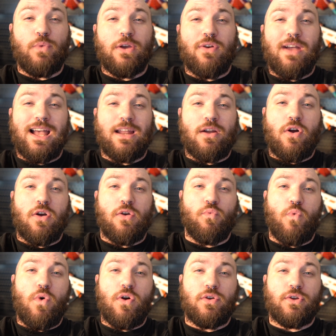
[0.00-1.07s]
we are at our
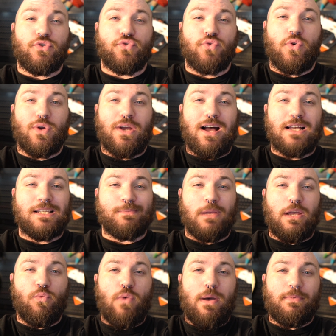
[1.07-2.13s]
wall control
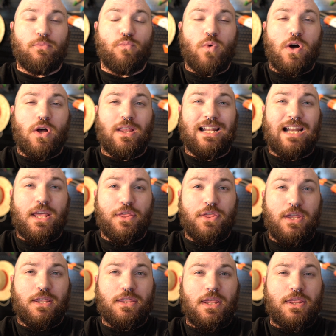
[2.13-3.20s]
cosplay weapon wall, and I
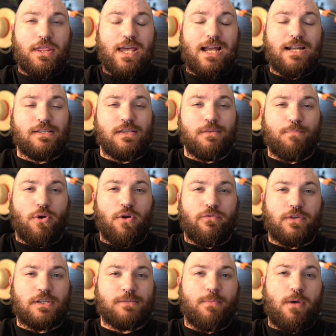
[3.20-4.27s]
think that that is the
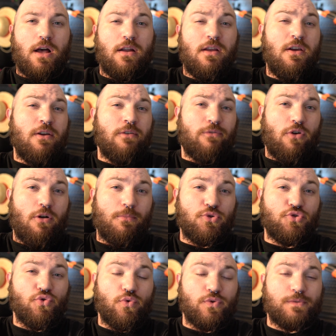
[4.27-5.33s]
perfect spot for our
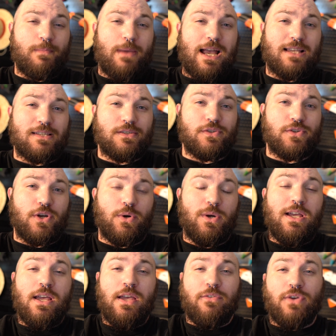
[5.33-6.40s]
Majora's Mask. So
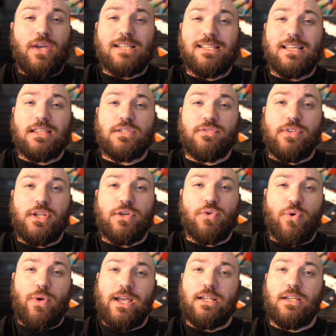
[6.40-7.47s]
if you guys like this video,
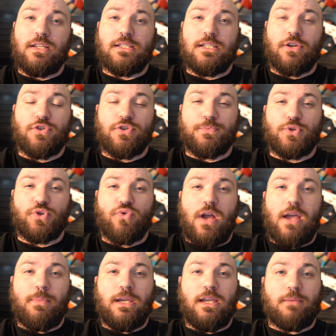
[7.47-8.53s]
go ahead and consider
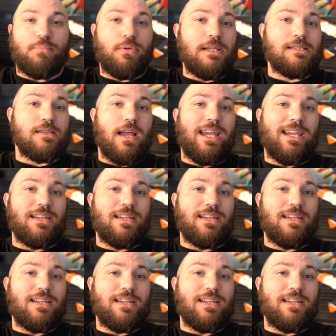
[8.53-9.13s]
subscribing, and please like